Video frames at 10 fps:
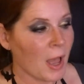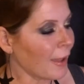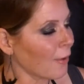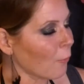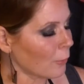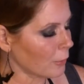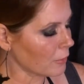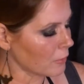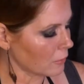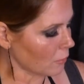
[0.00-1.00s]
I
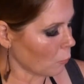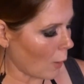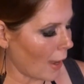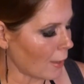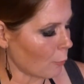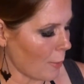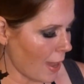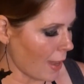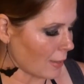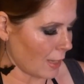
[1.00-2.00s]
ordered this a while
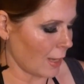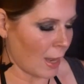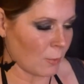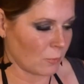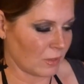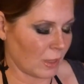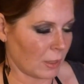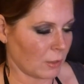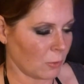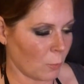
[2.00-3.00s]
back and I was
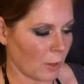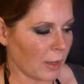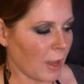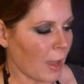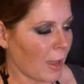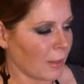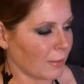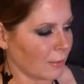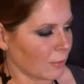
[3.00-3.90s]
like, you know what, I think